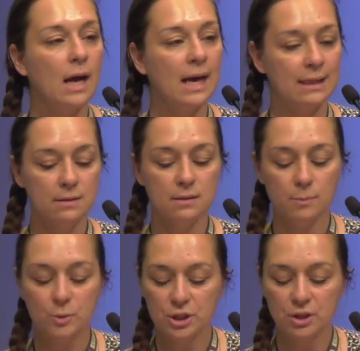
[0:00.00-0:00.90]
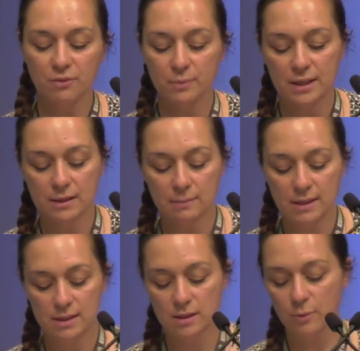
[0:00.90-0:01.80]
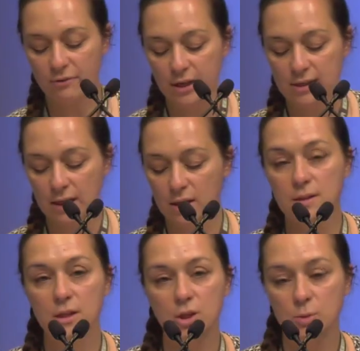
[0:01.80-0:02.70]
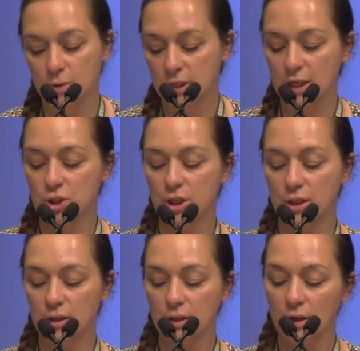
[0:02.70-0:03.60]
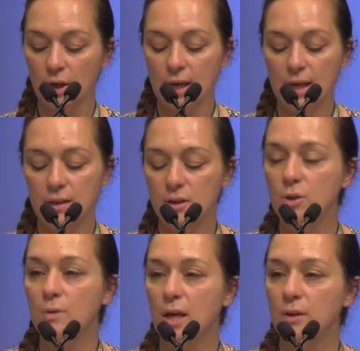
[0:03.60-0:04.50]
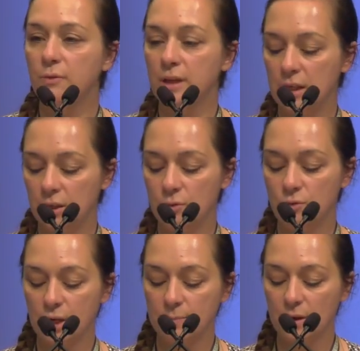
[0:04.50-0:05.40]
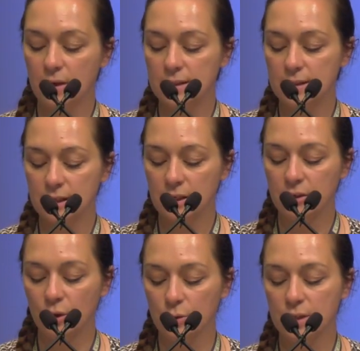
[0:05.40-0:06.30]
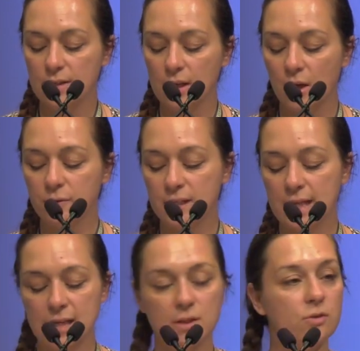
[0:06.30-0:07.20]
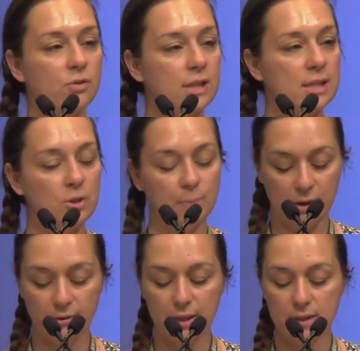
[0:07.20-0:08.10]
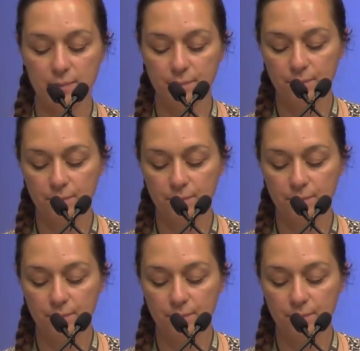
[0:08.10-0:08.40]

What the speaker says: And the British government has committed to providing continued protection in the UK for EU trademark and design holders after the end of the transition period.